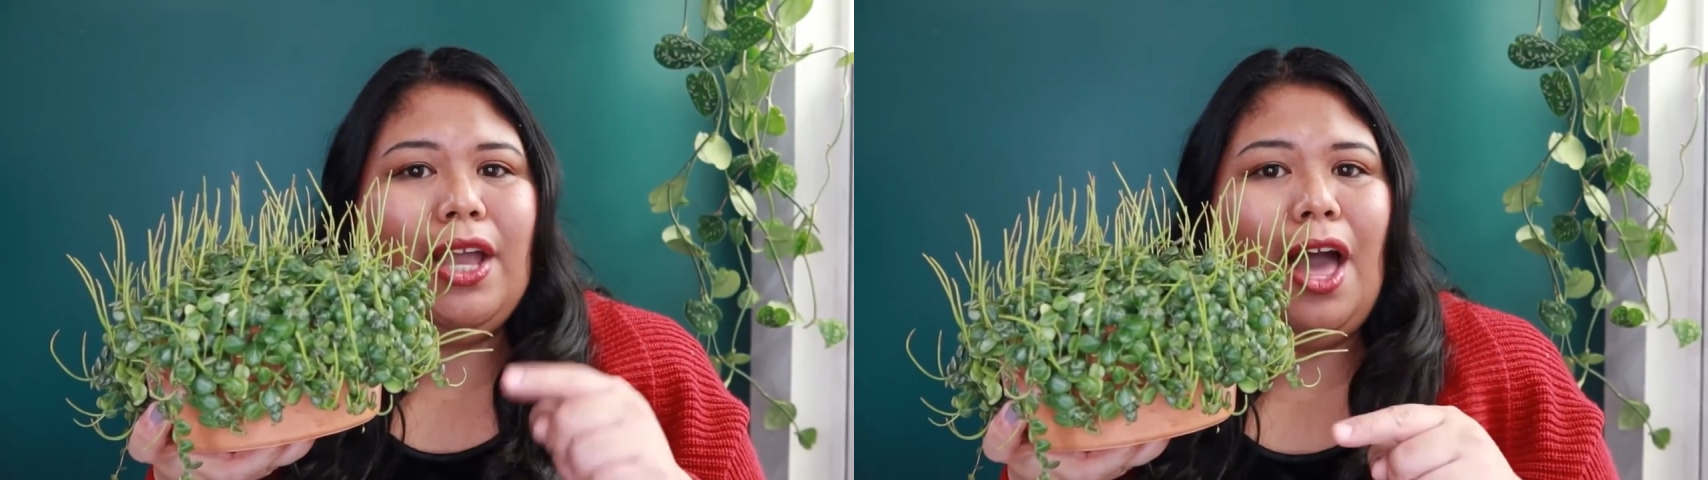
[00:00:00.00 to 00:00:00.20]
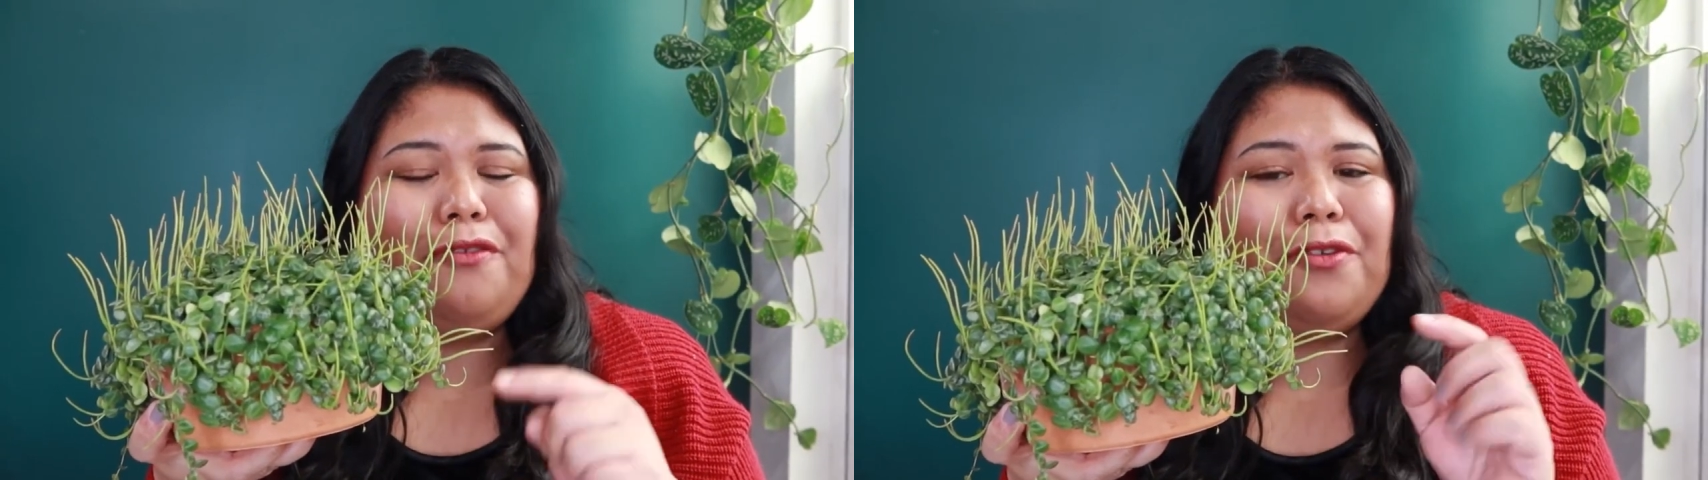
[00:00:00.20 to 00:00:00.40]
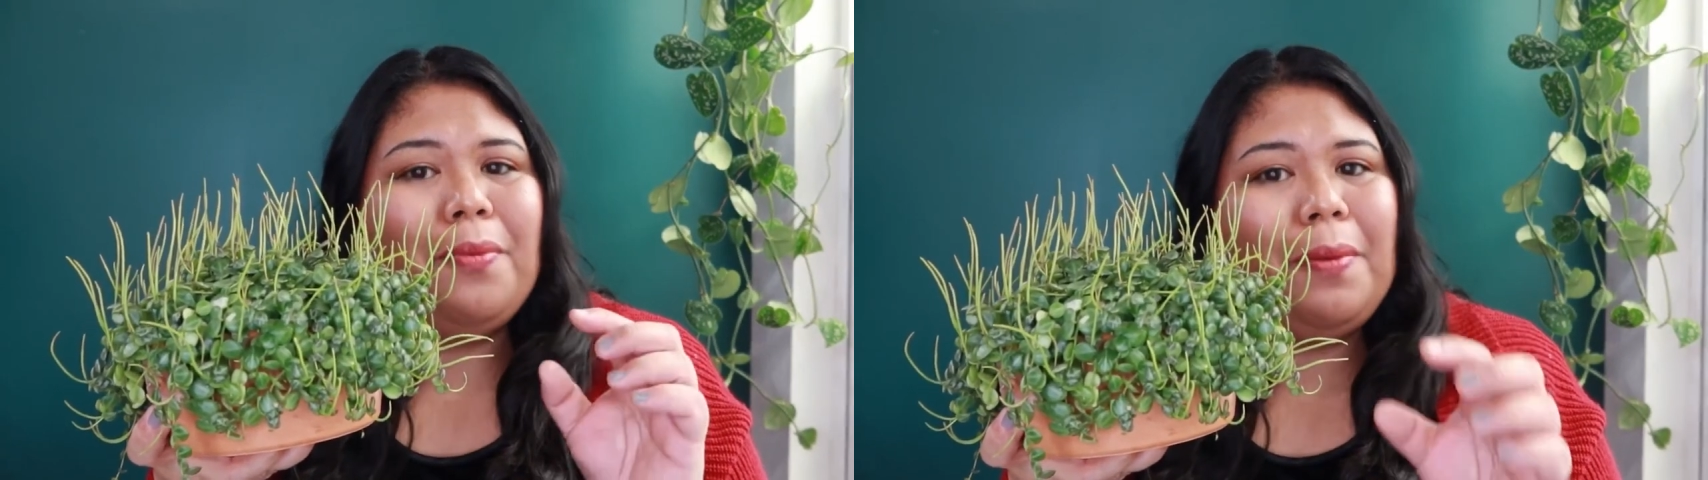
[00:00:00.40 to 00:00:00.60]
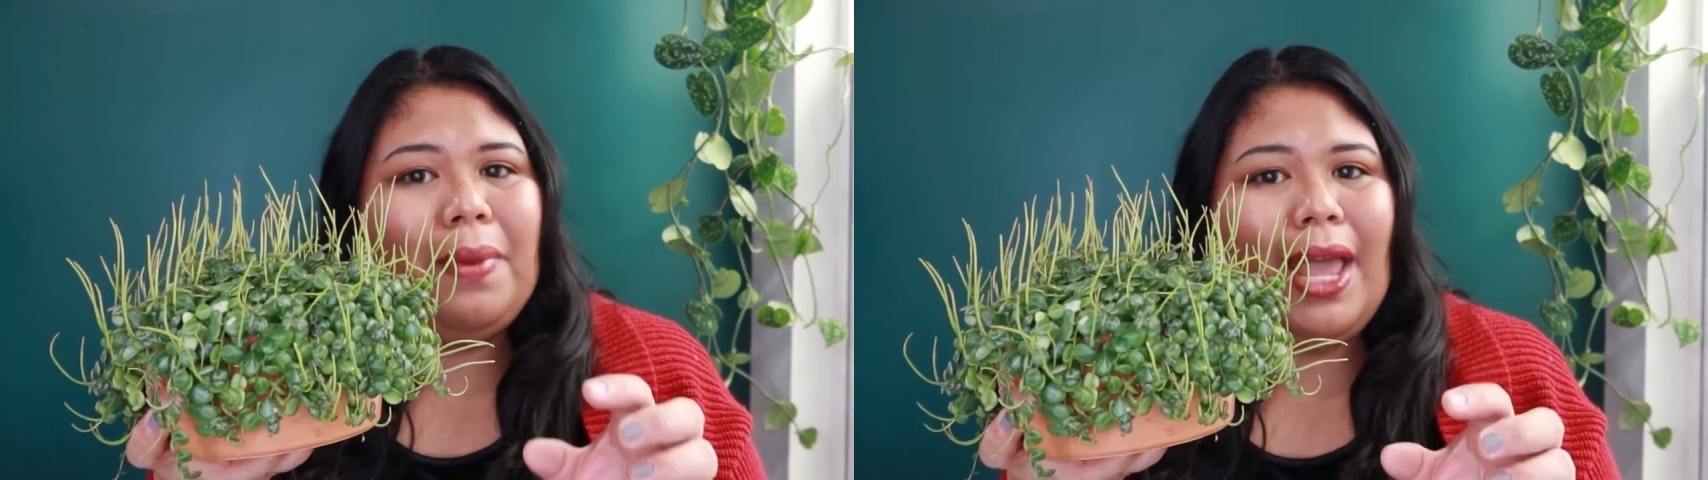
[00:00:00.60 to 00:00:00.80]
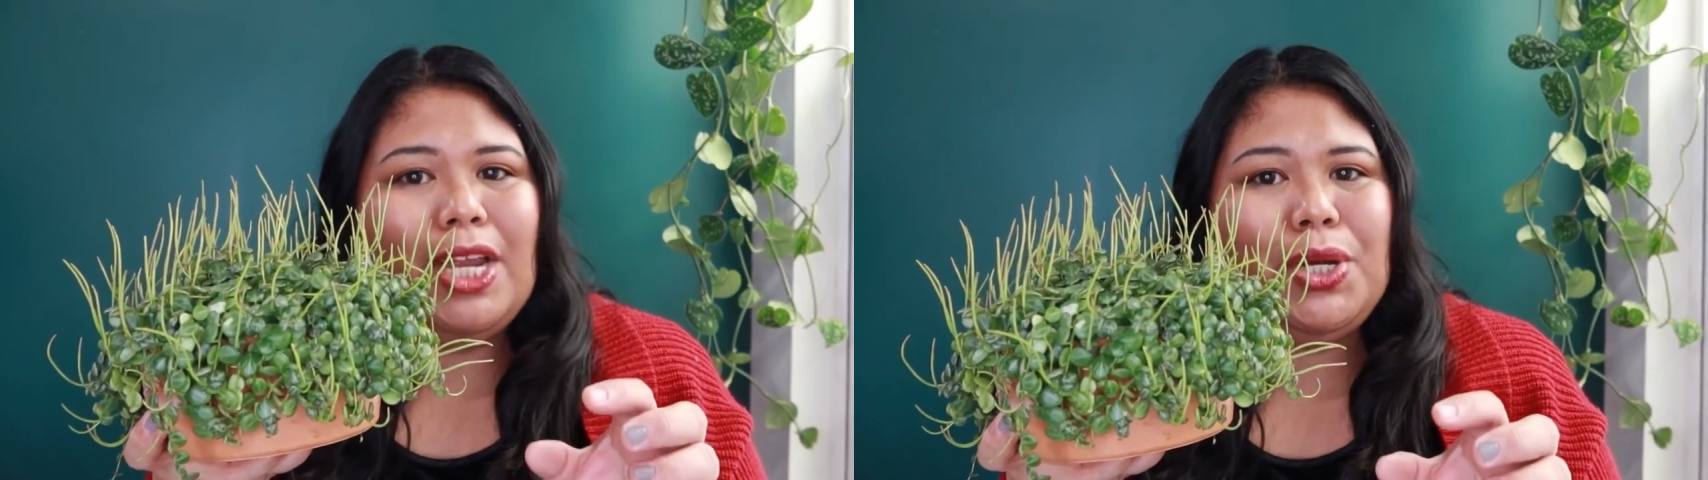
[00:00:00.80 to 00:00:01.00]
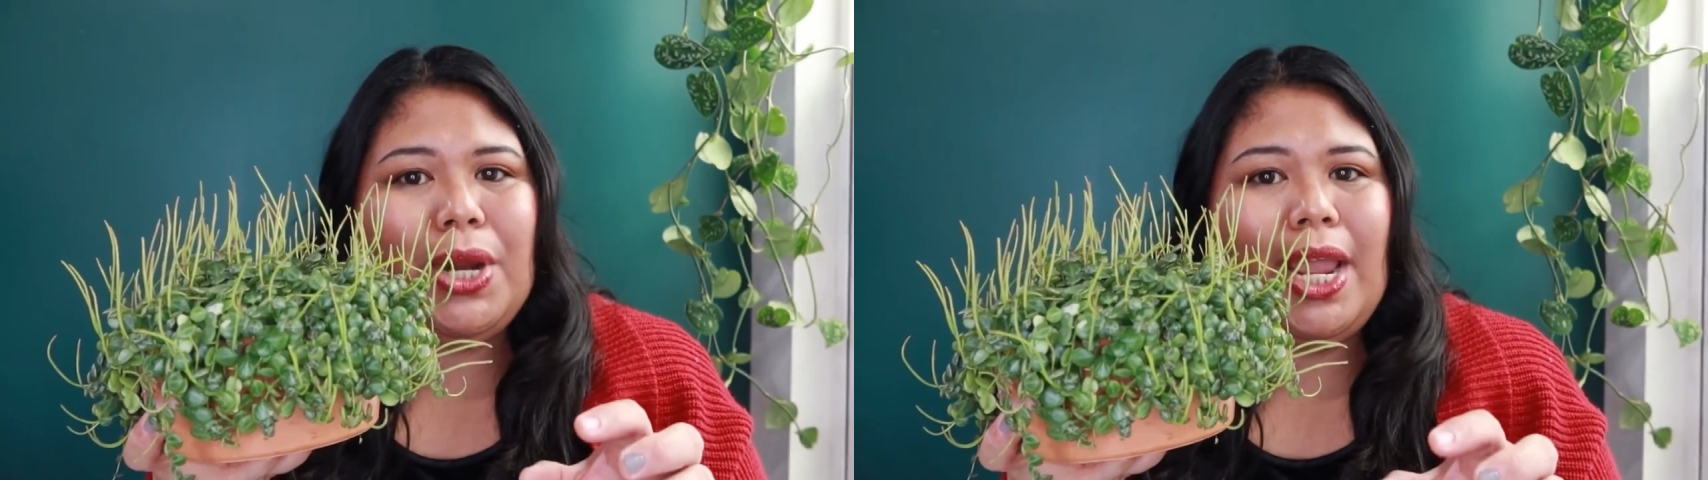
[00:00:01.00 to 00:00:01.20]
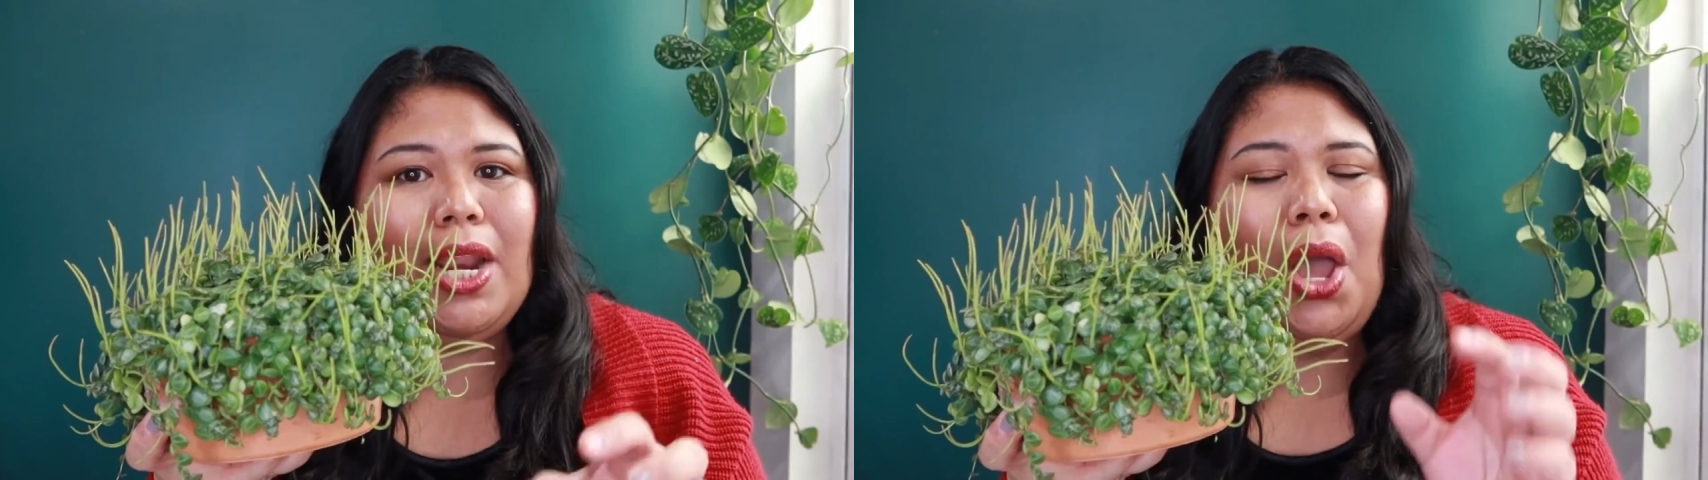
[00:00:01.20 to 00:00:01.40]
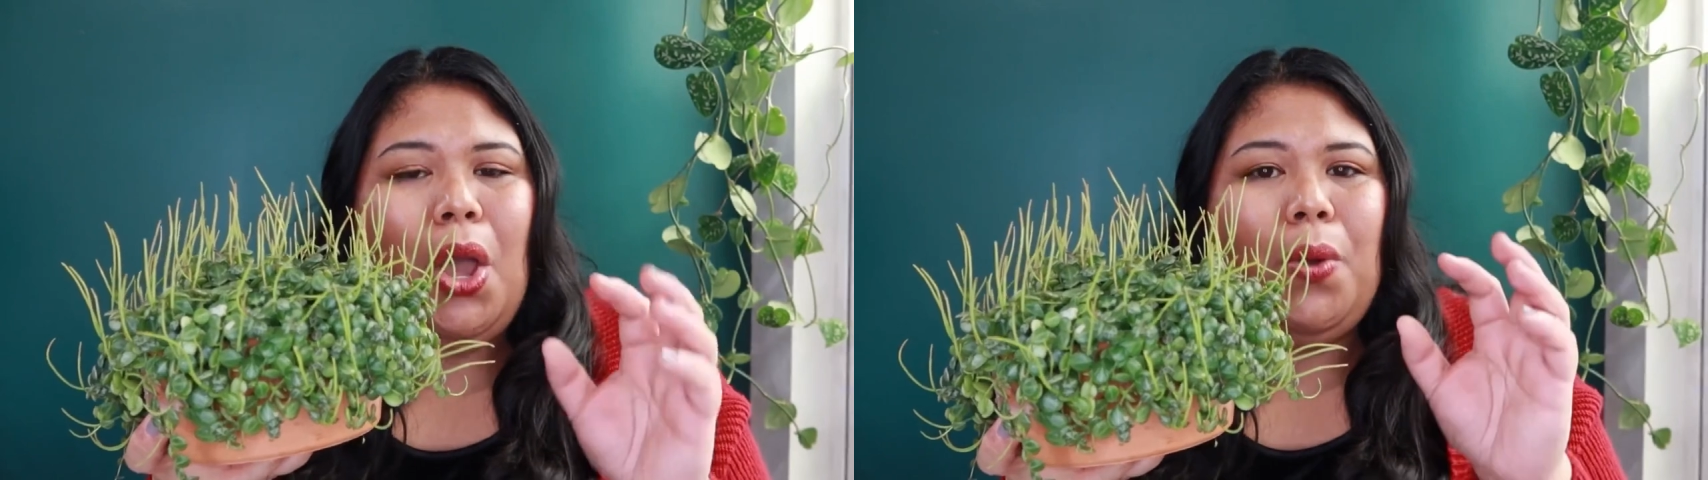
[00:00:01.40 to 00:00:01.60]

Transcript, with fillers: got from a plant trade,